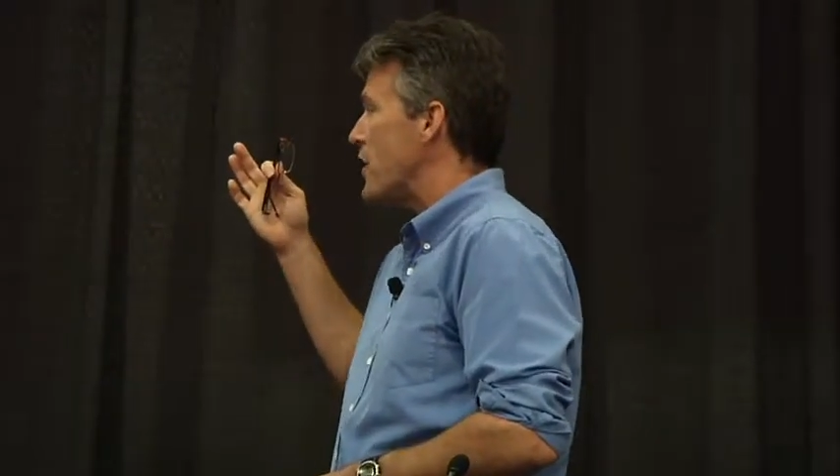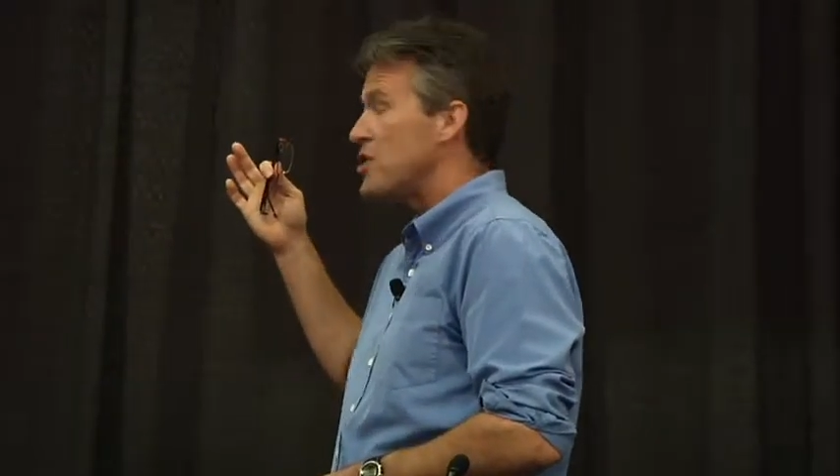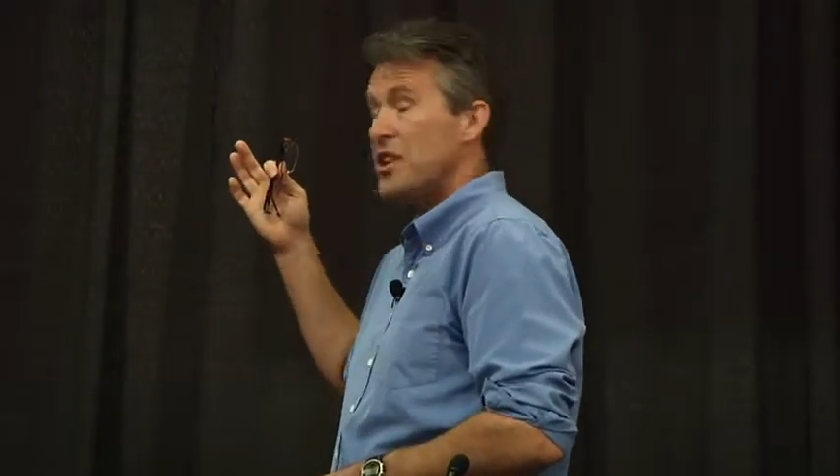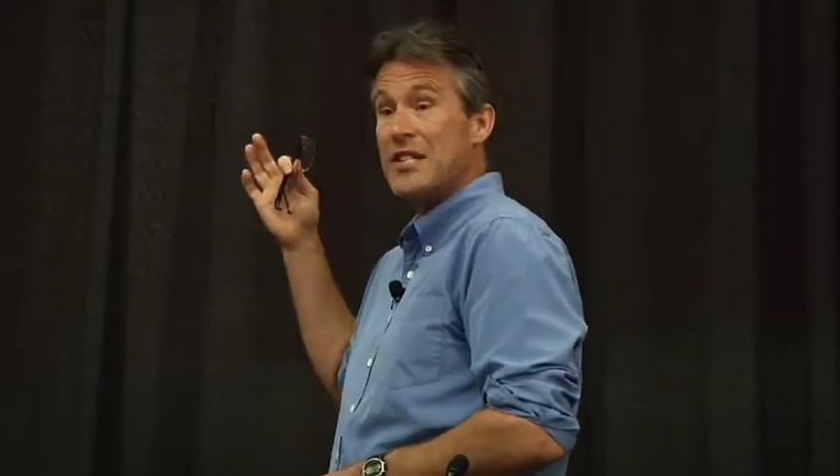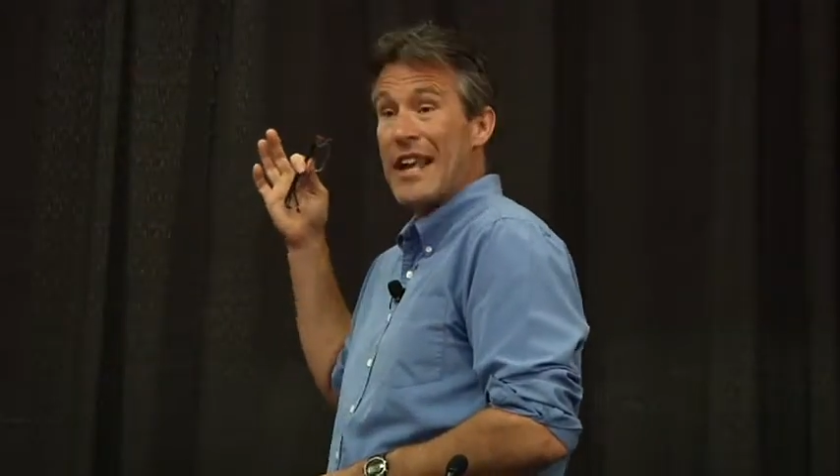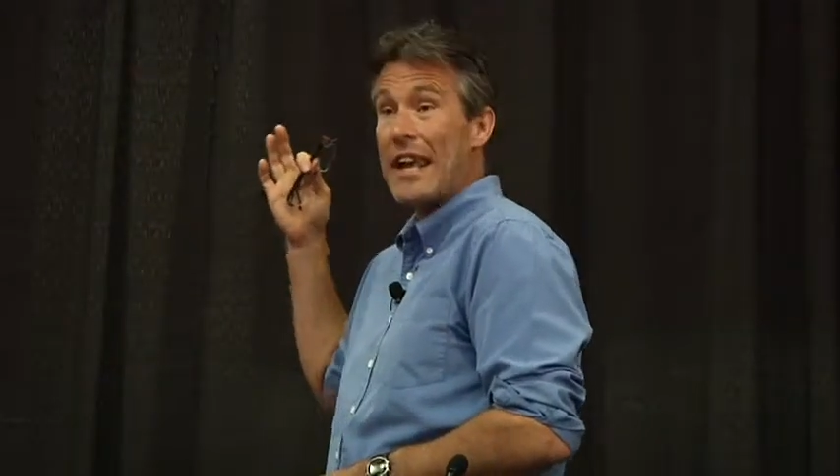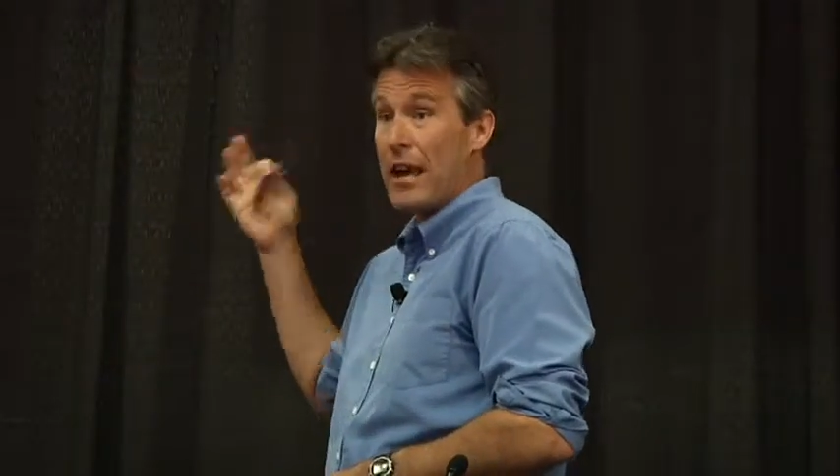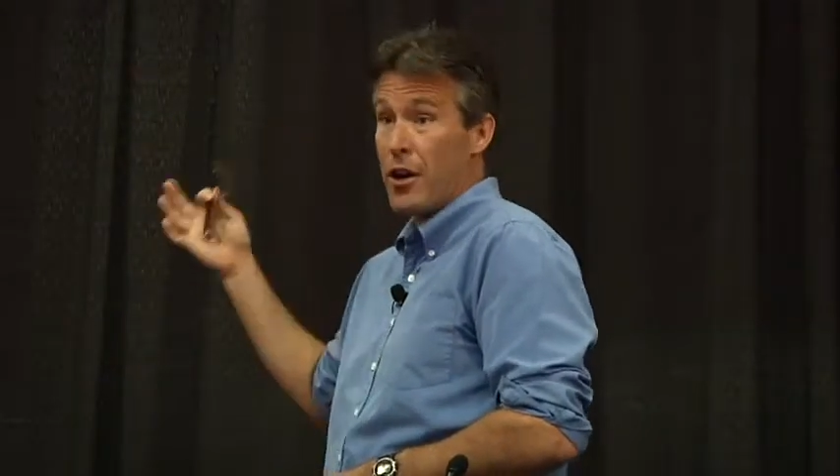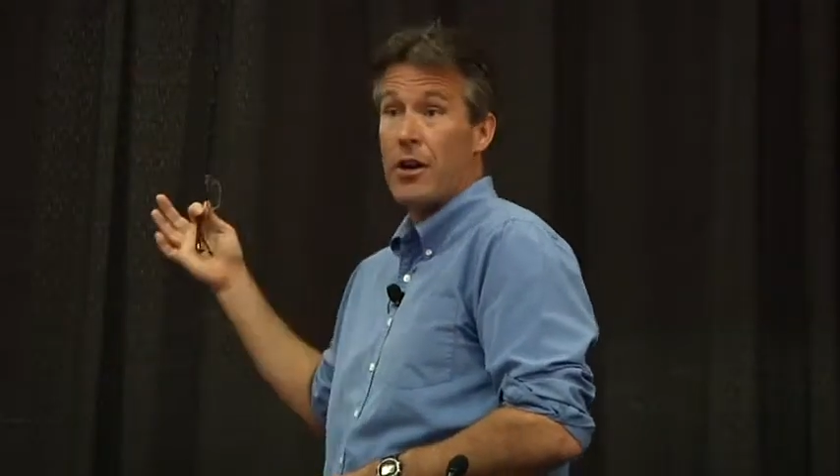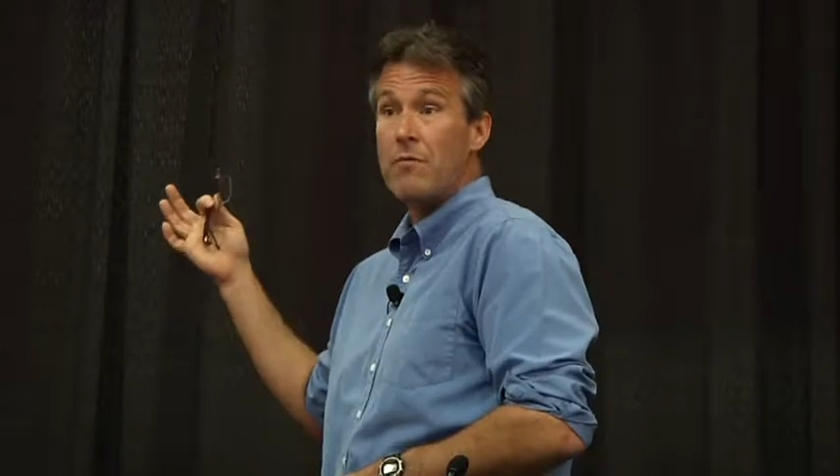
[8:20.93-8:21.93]
function as a
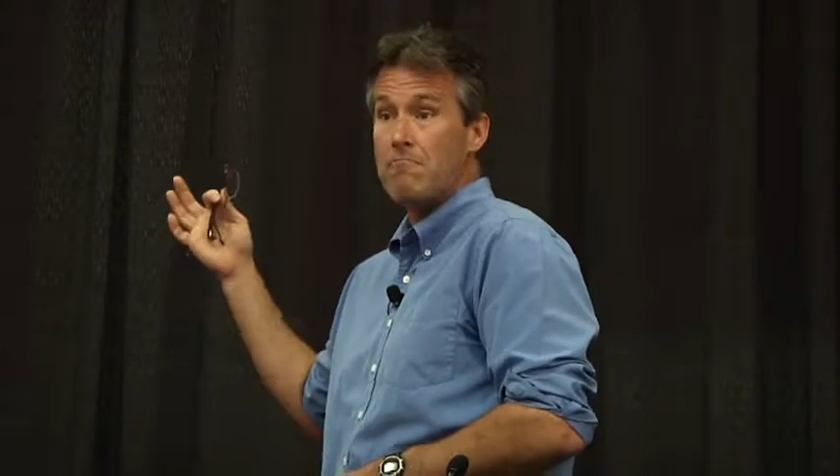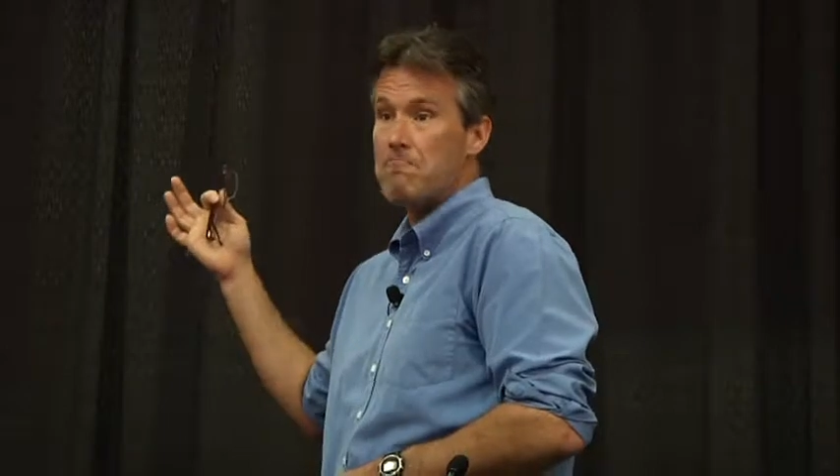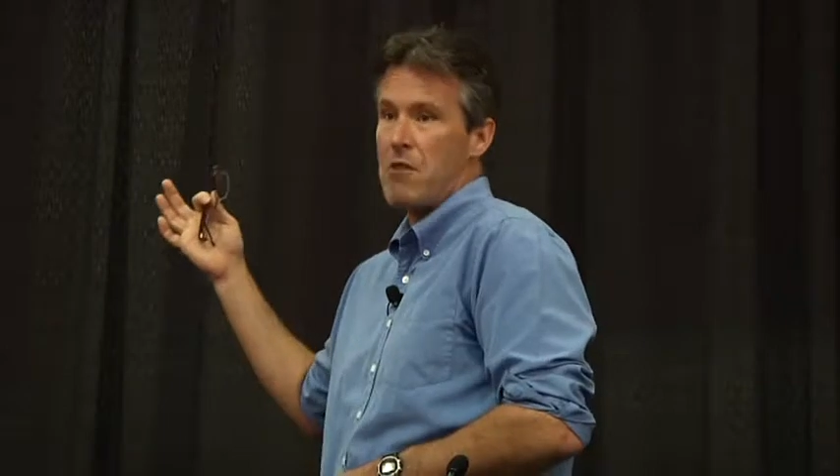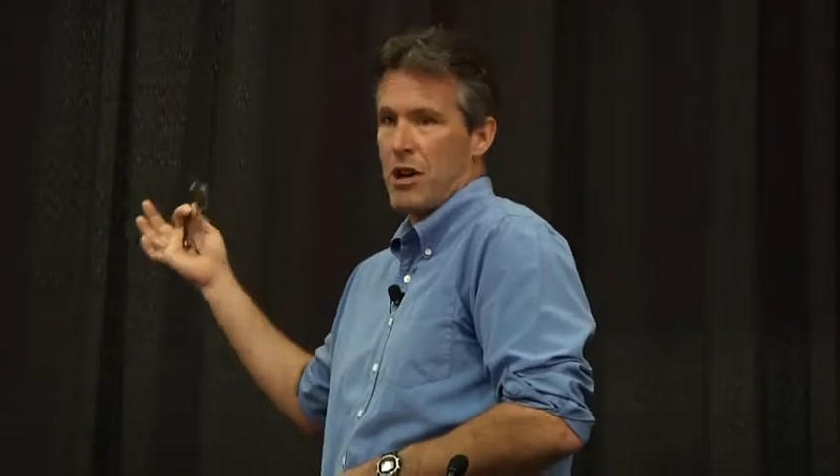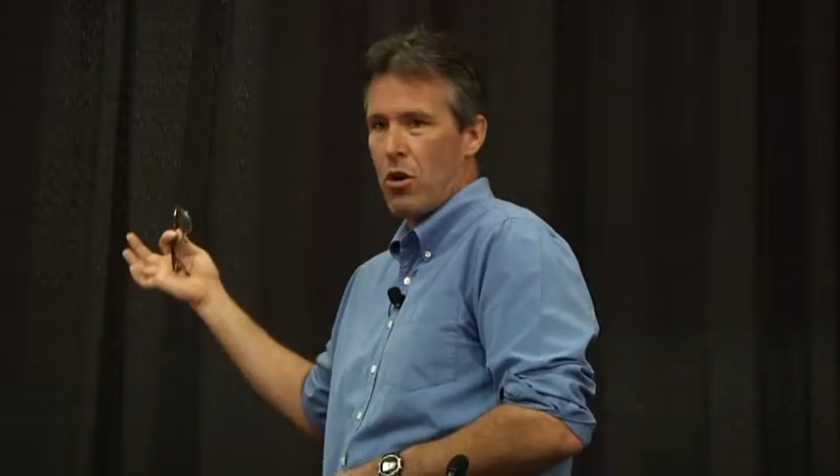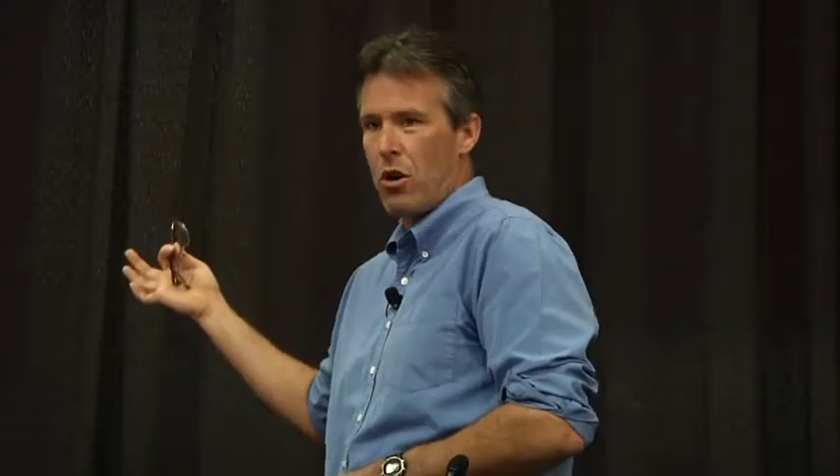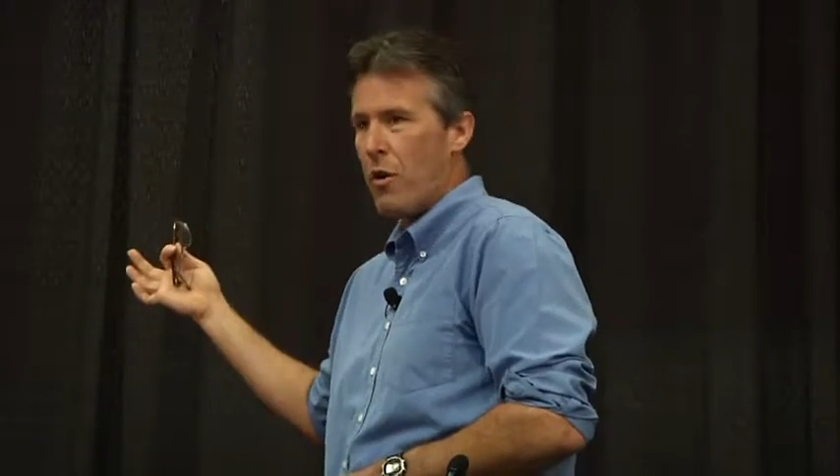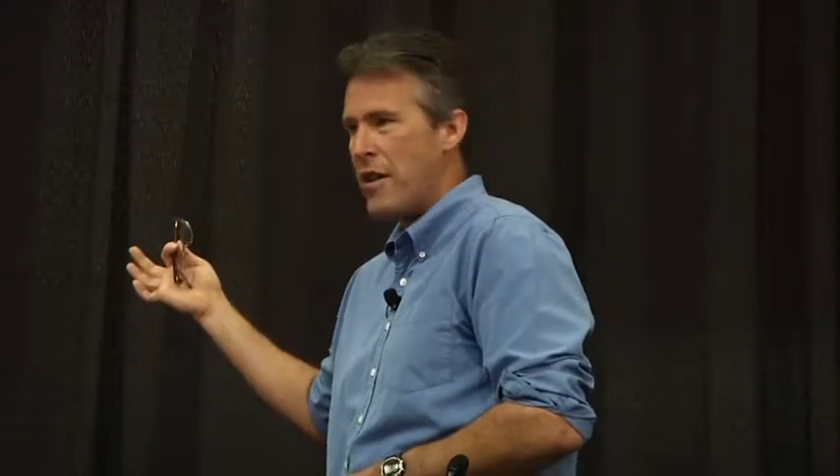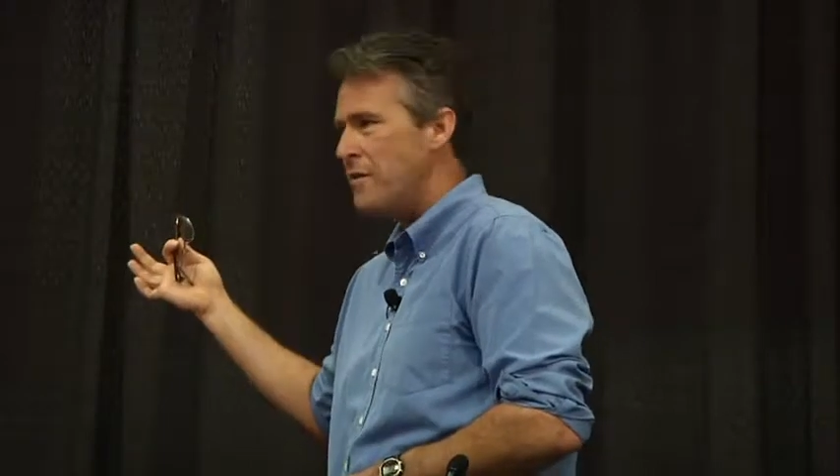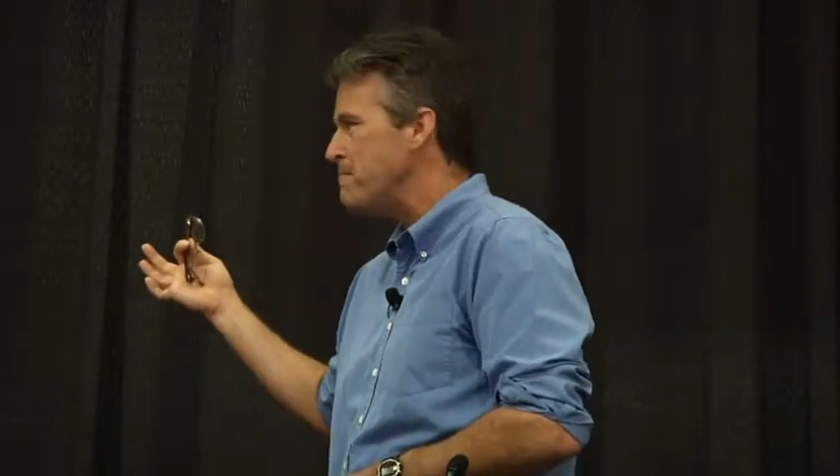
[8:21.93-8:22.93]
heater in cold
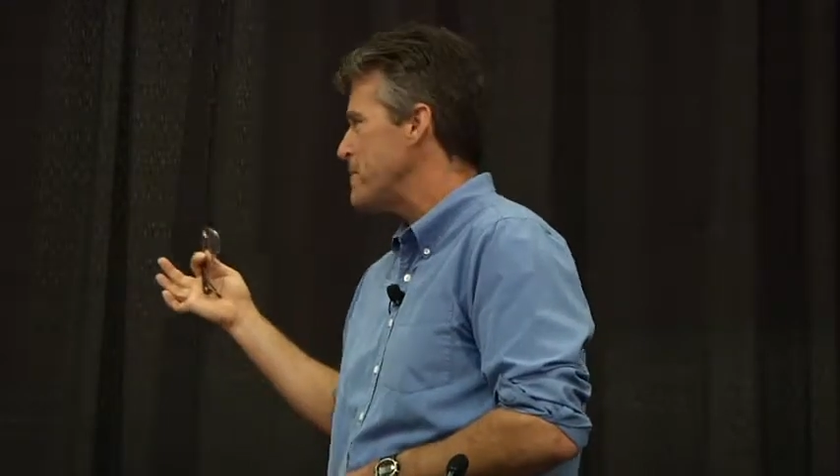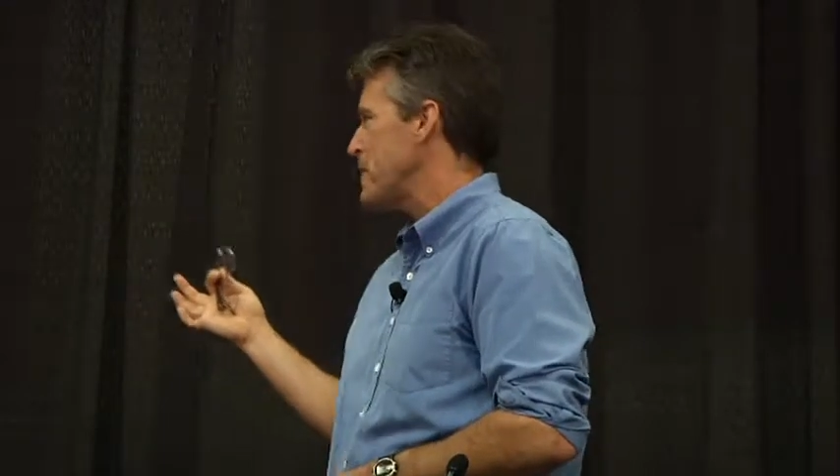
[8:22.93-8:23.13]
weather,